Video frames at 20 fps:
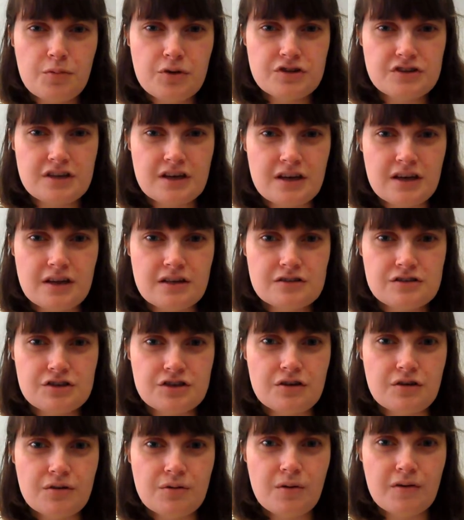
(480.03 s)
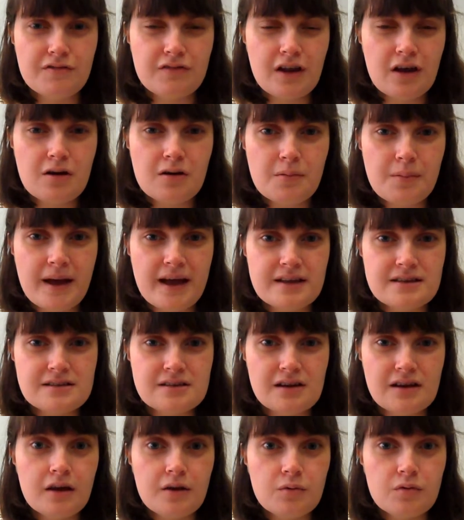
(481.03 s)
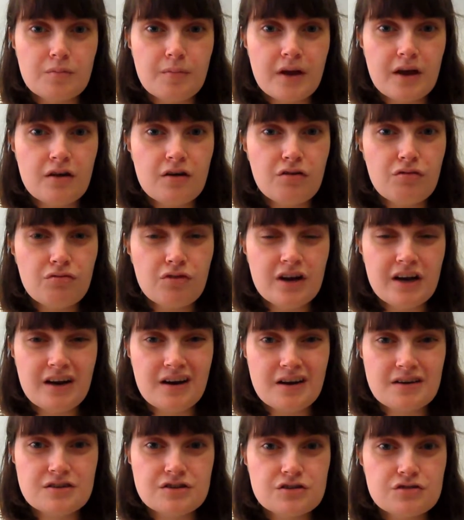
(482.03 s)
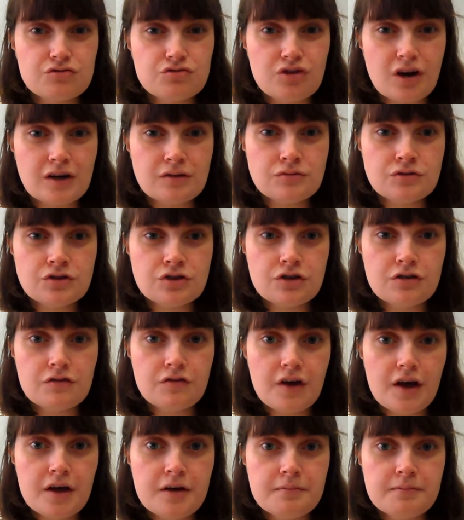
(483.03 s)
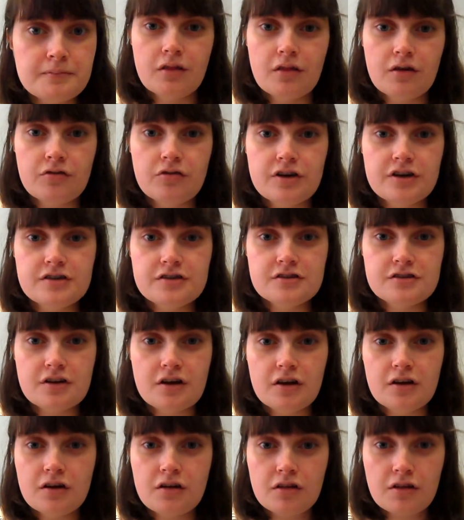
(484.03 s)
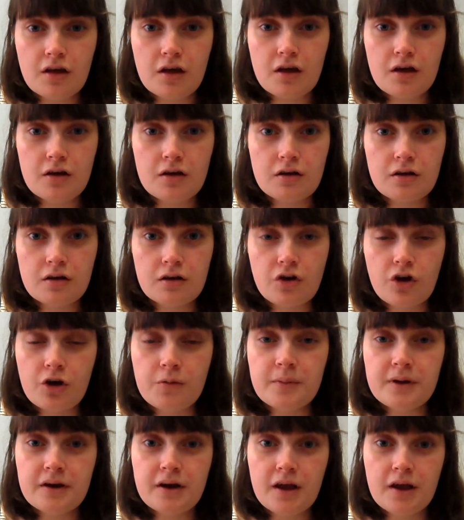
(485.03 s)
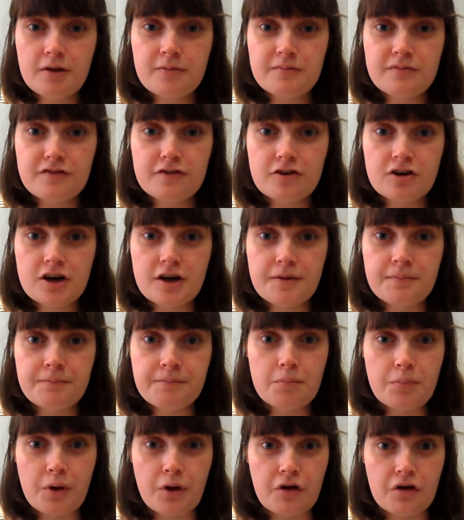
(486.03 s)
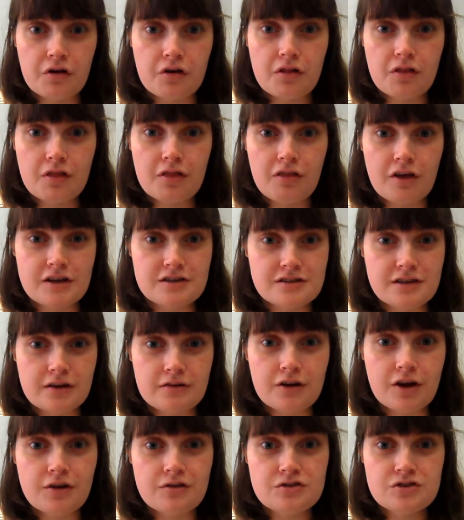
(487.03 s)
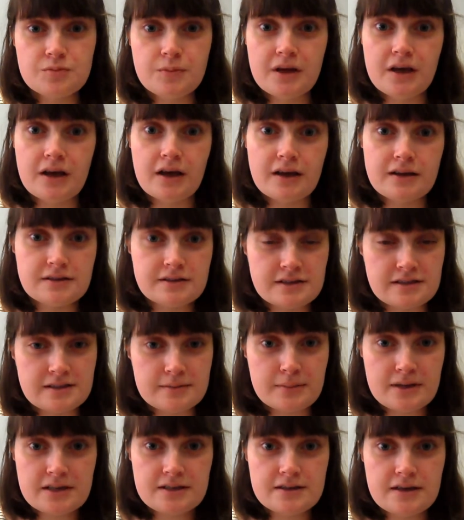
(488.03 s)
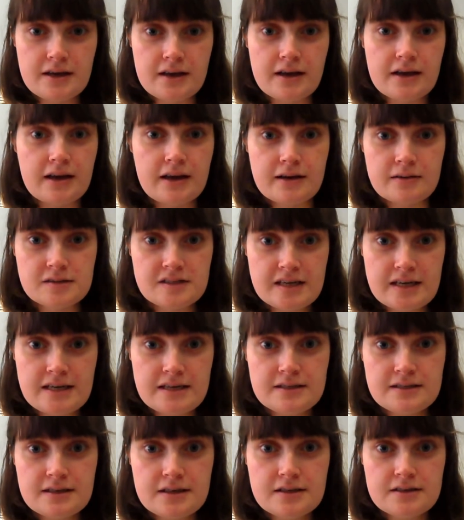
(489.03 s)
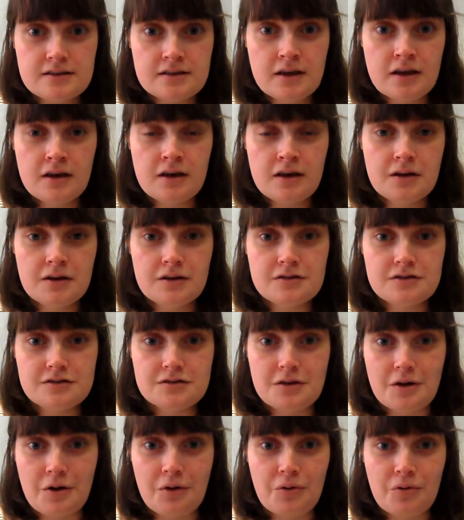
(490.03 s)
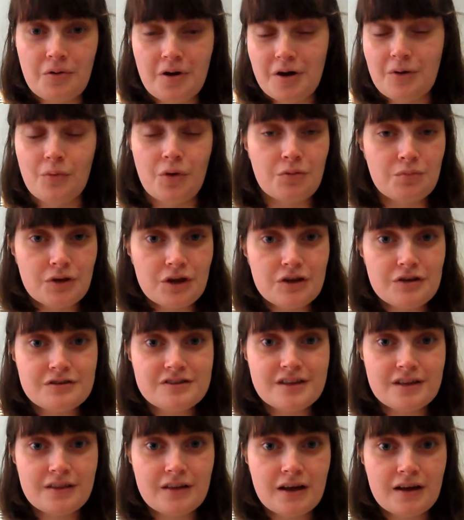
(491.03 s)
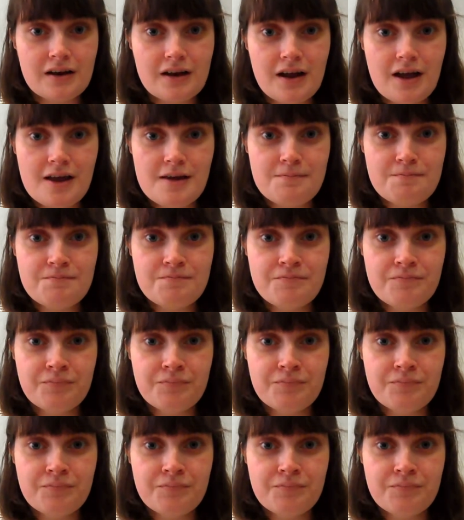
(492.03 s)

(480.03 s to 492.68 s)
put it into a flower bed, it would make really nice ground cover. There is another common name for it, but that's now known to be anti-Semitic and outdated, so I won't be using that name.